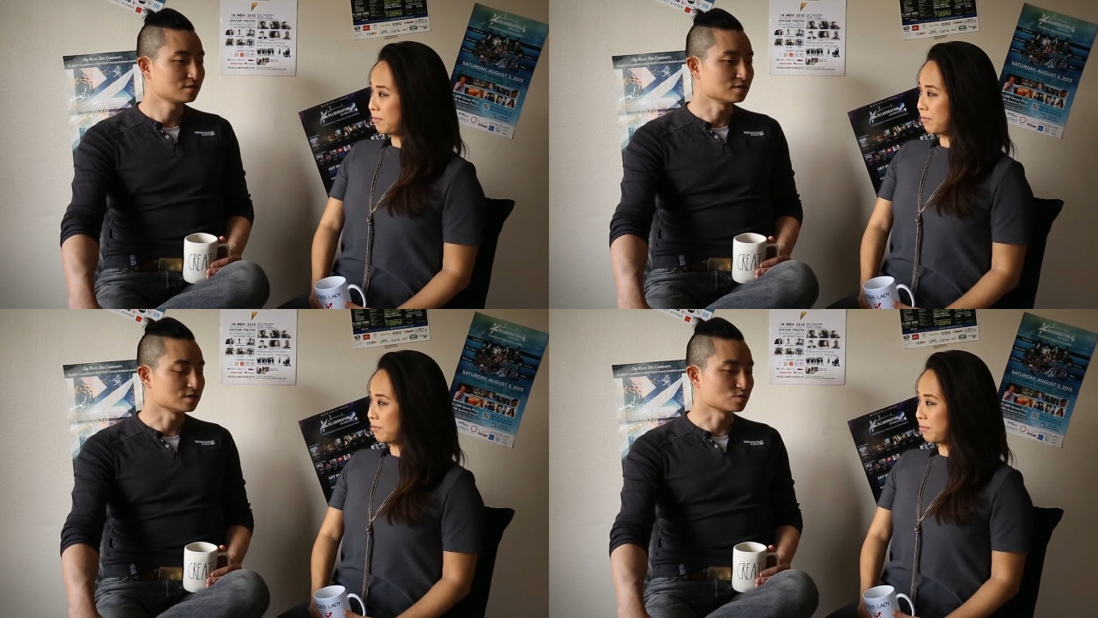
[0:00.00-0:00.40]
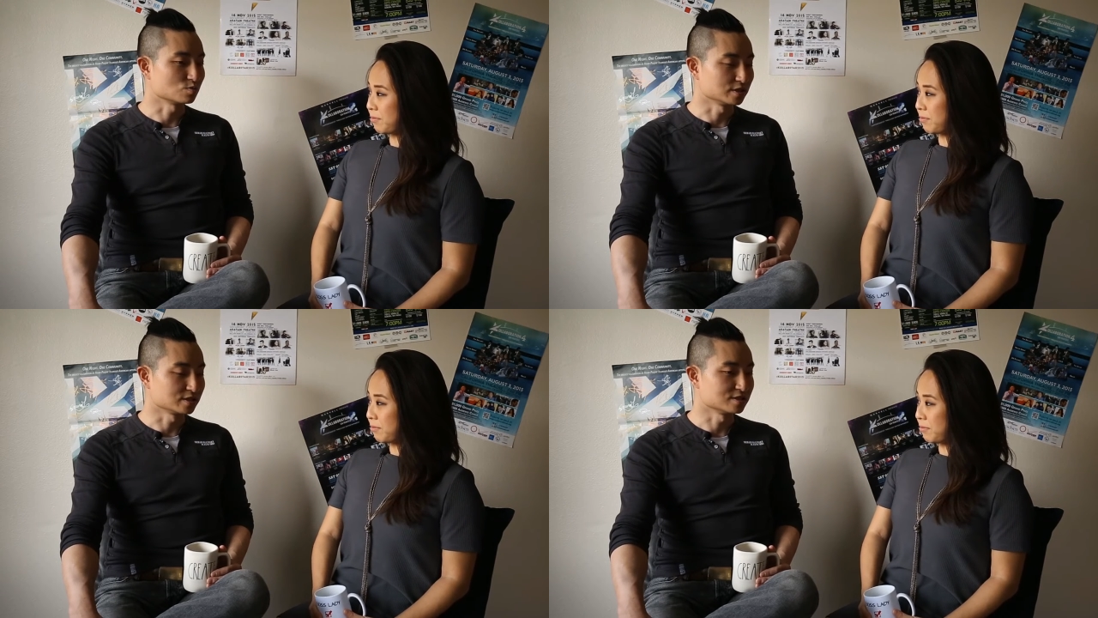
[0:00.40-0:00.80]
Speaker 1: this
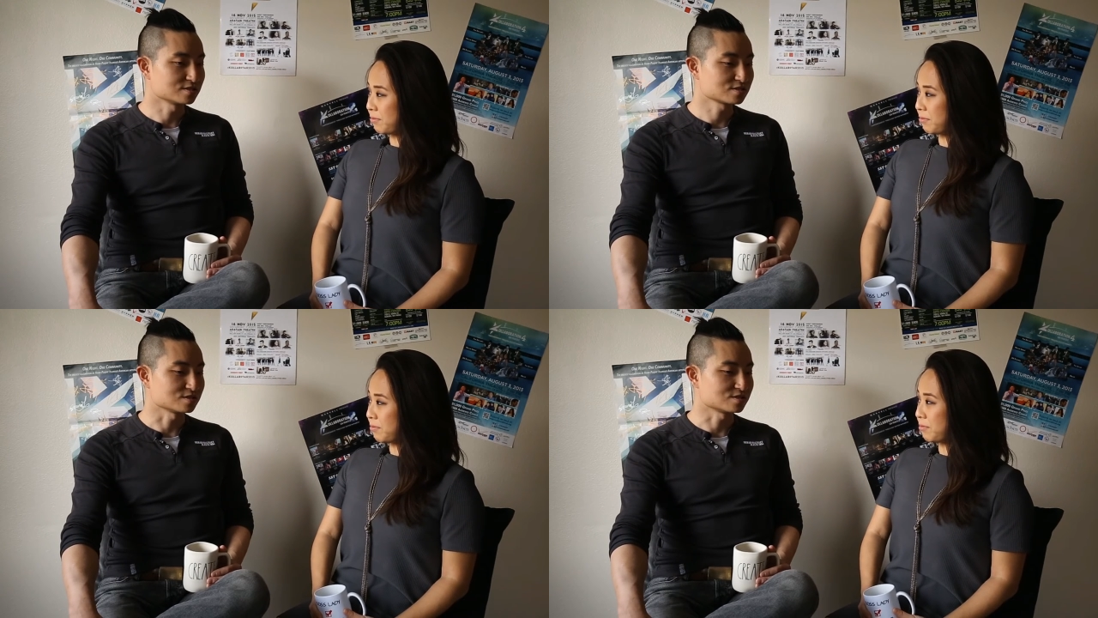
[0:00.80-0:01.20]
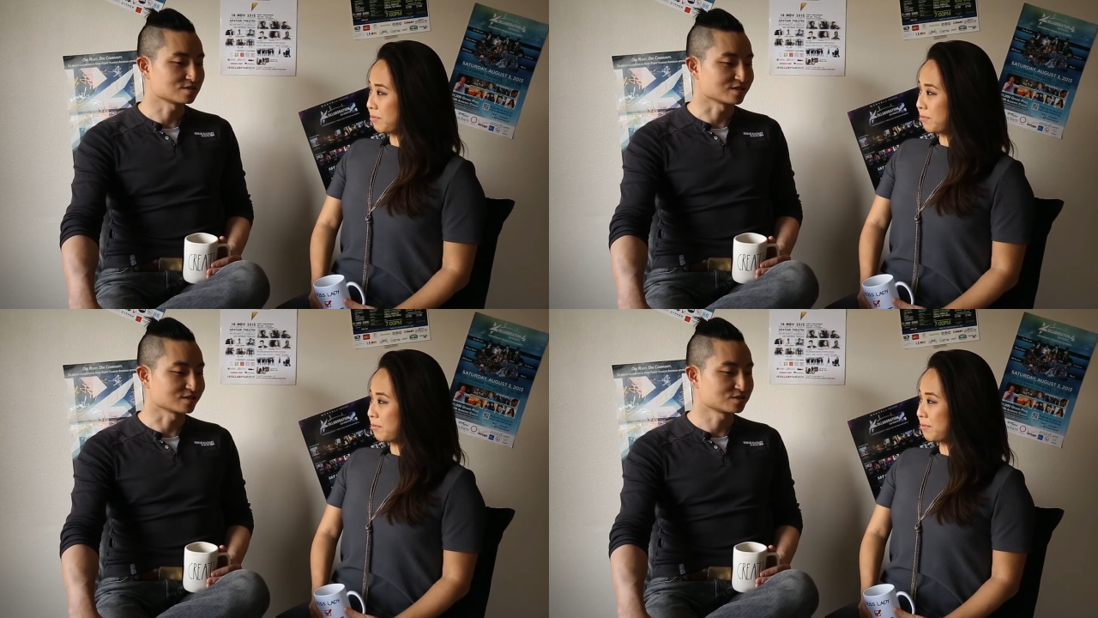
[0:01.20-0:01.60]
willingness to
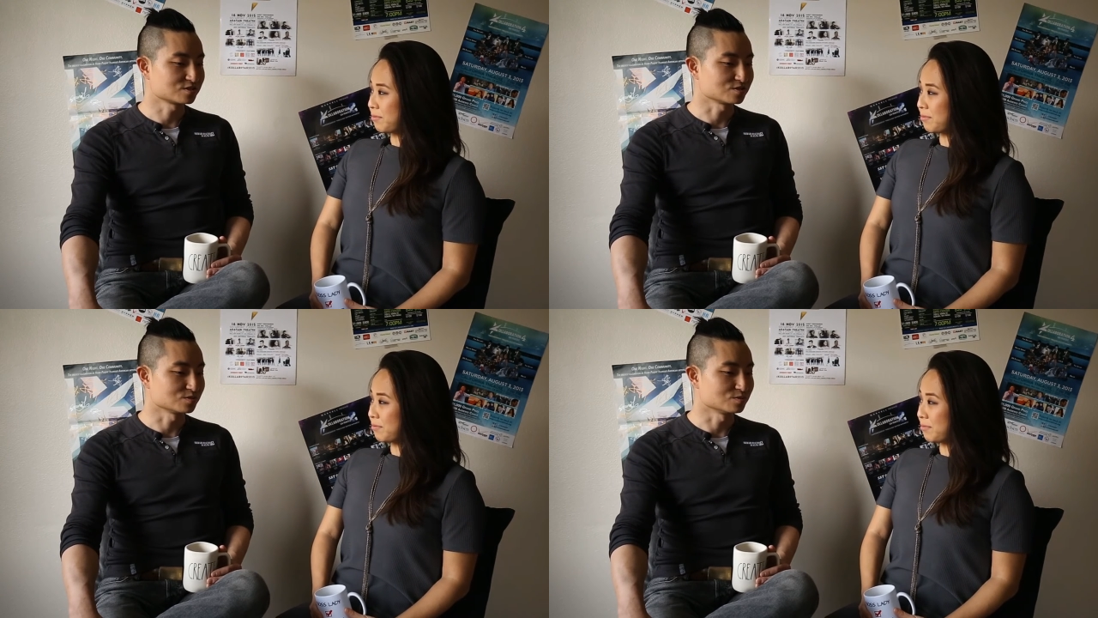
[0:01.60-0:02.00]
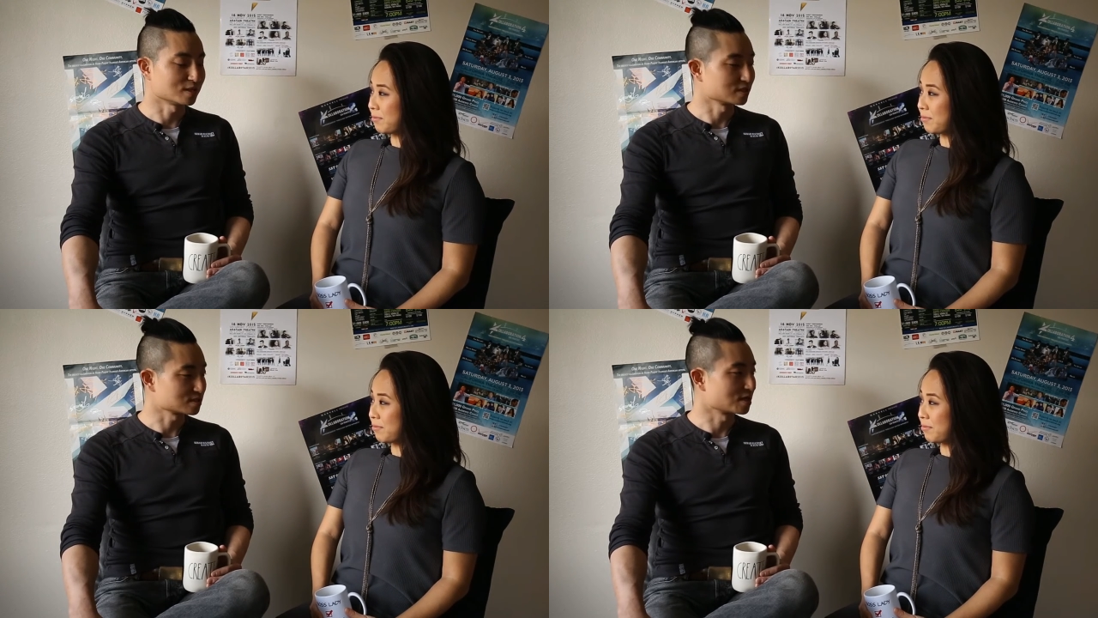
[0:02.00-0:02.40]
stick to
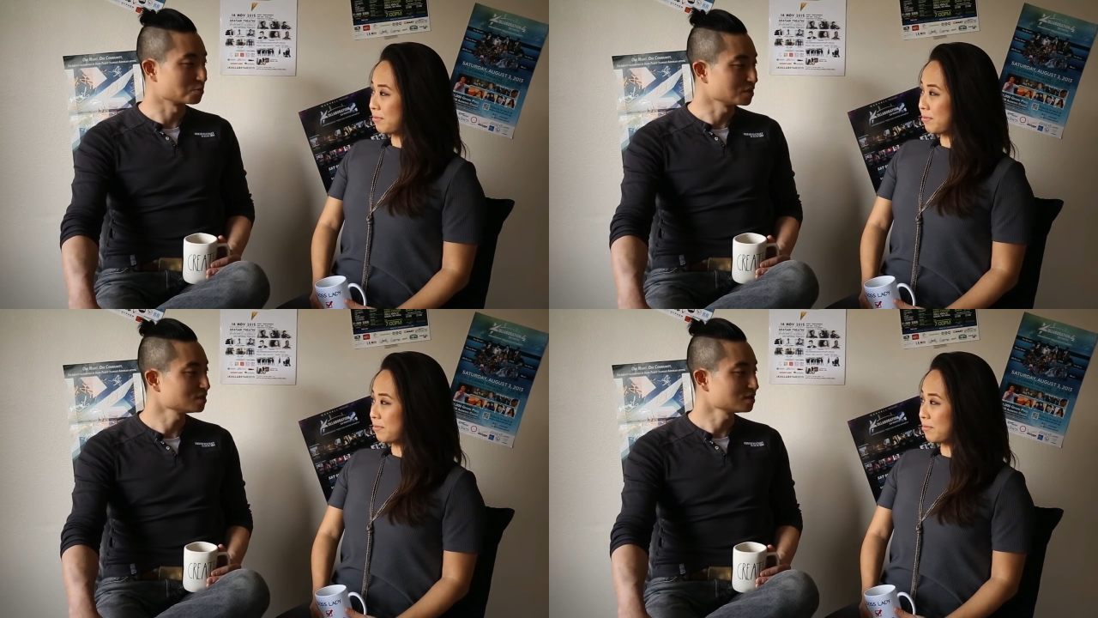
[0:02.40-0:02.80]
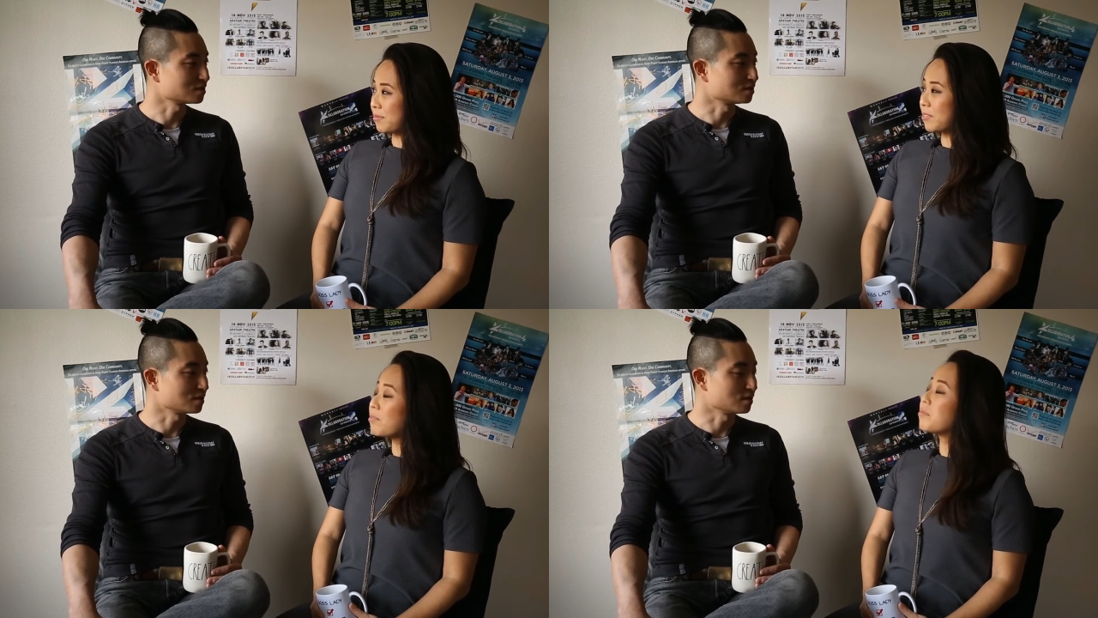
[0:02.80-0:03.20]
my autonomy
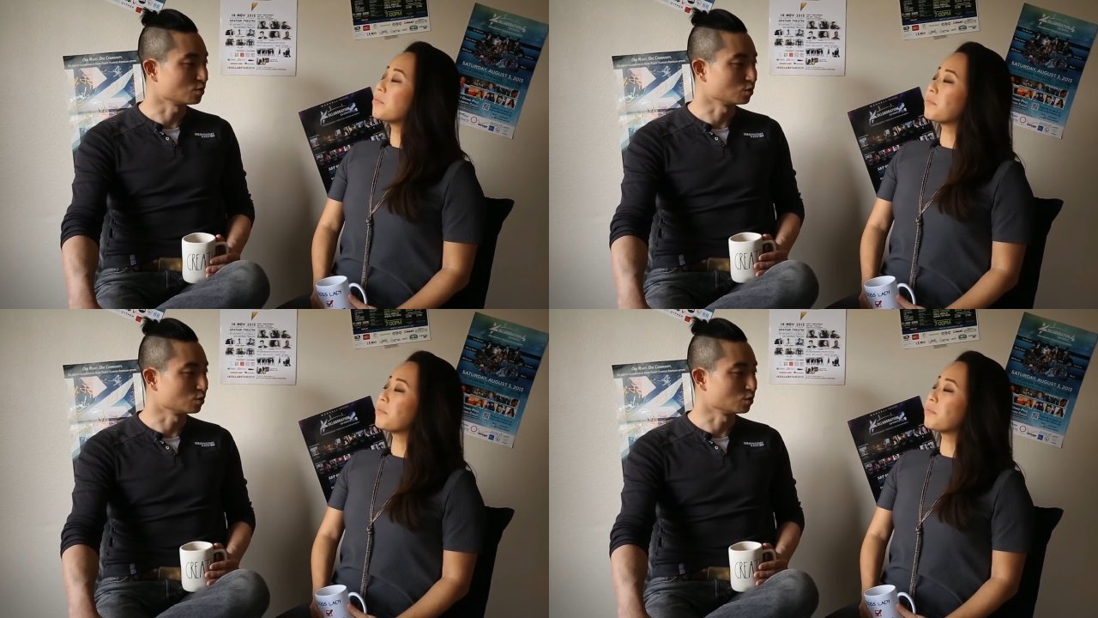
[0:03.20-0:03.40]
and, and